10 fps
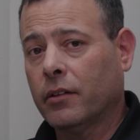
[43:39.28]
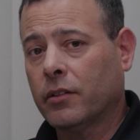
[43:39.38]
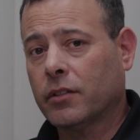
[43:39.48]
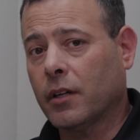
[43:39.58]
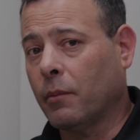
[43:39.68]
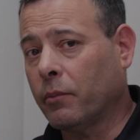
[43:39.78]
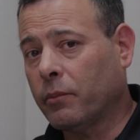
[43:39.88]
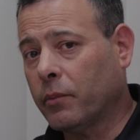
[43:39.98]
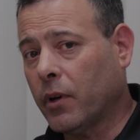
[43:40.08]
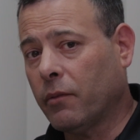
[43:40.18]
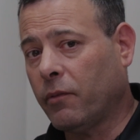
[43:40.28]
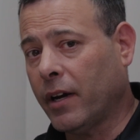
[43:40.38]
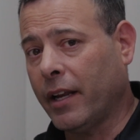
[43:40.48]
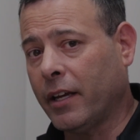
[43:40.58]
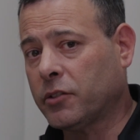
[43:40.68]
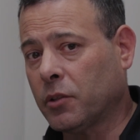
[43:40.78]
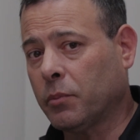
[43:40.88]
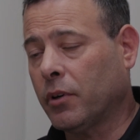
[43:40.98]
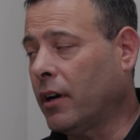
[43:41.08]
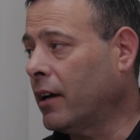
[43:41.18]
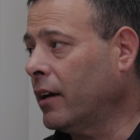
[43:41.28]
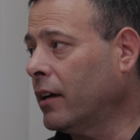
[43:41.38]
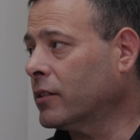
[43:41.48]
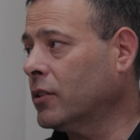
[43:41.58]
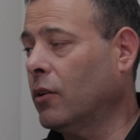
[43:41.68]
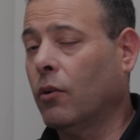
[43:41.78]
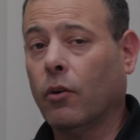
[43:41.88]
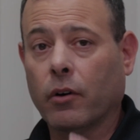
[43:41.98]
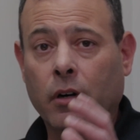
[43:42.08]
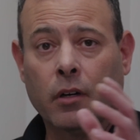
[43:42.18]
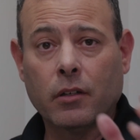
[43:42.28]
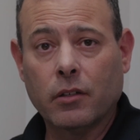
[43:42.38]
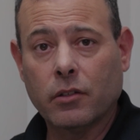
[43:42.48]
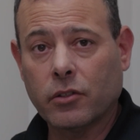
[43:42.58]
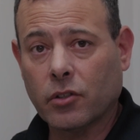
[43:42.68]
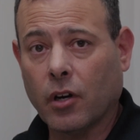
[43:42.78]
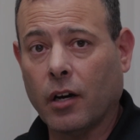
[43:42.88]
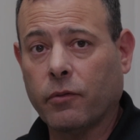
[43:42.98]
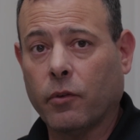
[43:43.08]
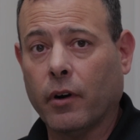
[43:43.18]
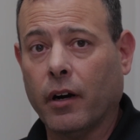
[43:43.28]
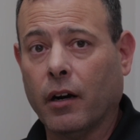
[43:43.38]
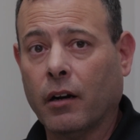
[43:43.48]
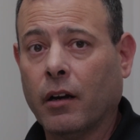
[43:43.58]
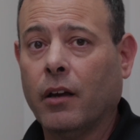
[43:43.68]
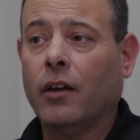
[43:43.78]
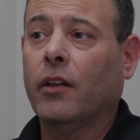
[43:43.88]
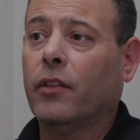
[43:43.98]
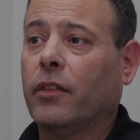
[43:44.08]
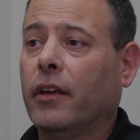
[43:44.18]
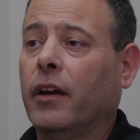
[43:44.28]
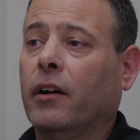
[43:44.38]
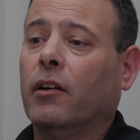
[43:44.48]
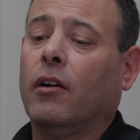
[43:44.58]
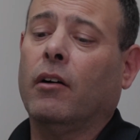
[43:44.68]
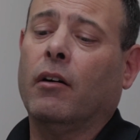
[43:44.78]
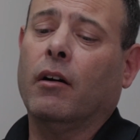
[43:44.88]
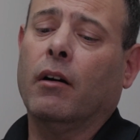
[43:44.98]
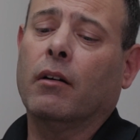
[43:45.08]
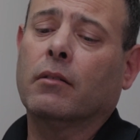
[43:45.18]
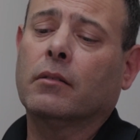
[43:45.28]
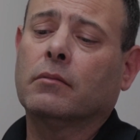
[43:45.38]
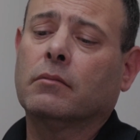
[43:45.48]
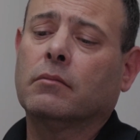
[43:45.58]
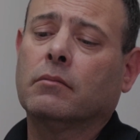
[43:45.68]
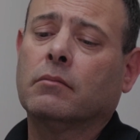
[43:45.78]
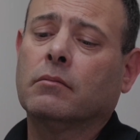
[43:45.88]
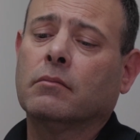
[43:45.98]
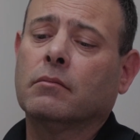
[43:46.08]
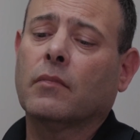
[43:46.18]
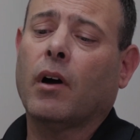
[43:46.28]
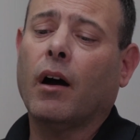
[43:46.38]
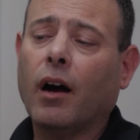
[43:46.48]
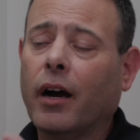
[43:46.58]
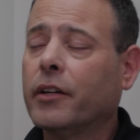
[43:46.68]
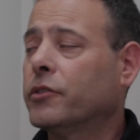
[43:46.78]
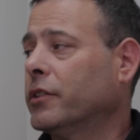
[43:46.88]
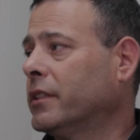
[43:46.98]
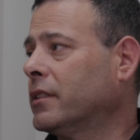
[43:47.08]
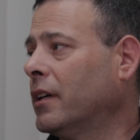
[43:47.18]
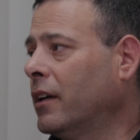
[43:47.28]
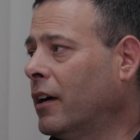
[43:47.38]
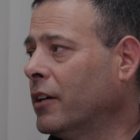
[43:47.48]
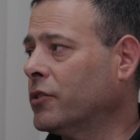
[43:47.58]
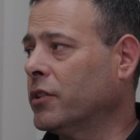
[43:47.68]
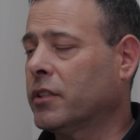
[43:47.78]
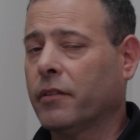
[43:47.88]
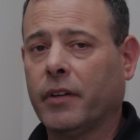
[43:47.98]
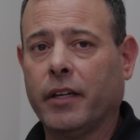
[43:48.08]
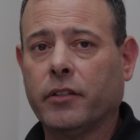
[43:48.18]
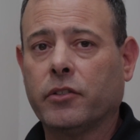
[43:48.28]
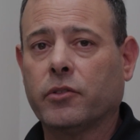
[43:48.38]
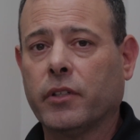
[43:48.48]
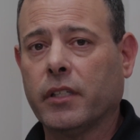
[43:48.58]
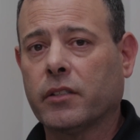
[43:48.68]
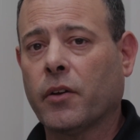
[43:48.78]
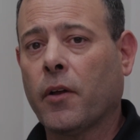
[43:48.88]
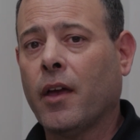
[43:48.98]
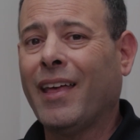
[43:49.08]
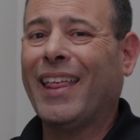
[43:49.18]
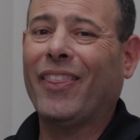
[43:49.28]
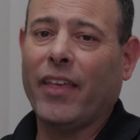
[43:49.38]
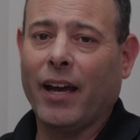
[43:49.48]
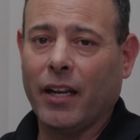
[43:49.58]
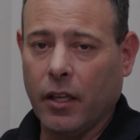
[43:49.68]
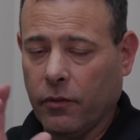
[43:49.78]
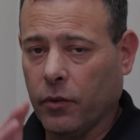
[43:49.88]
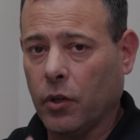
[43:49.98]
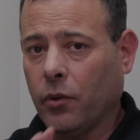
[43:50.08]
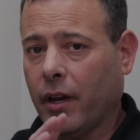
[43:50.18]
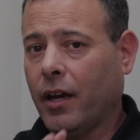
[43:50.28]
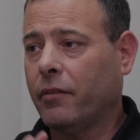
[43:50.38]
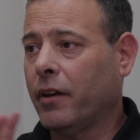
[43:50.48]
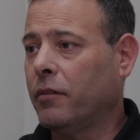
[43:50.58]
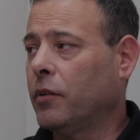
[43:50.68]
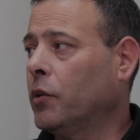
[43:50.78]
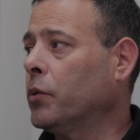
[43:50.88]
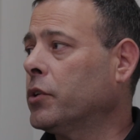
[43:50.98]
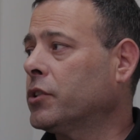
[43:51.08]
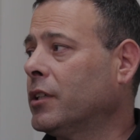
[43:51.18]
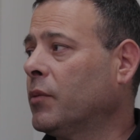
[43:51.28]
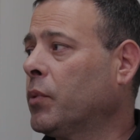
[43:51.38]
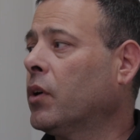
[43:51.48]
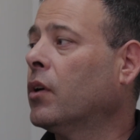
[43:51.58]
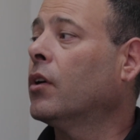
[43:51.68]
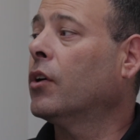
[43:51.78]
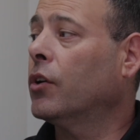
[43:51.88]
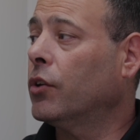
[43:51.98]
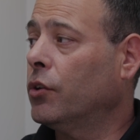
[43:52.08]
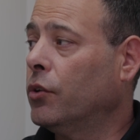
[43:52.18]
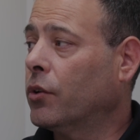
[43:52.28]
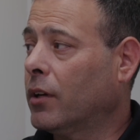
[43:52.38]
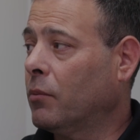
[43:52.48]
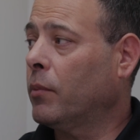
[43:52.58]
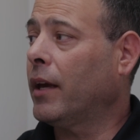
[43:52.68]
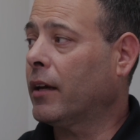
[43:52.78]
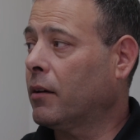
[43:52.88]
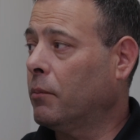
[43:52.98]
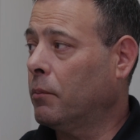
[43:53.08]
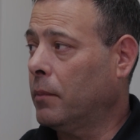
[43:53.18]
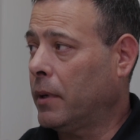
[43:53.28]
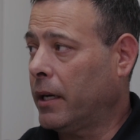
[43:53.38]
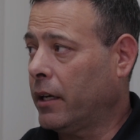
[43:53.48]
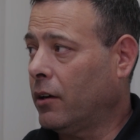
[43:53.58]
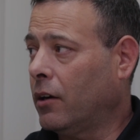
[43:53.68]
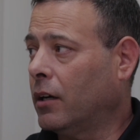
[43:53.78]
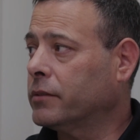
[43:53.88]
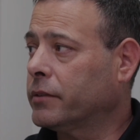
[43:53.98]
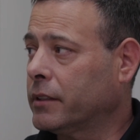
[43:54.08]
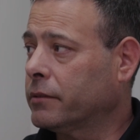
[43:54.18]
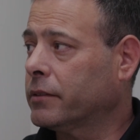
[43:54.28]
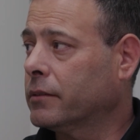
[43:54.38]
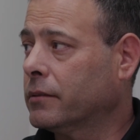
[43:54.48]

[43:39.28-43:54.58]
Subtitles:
some financial product or software, there are hundreds and hundreds of industries that if you have a viewership, you can make money off of.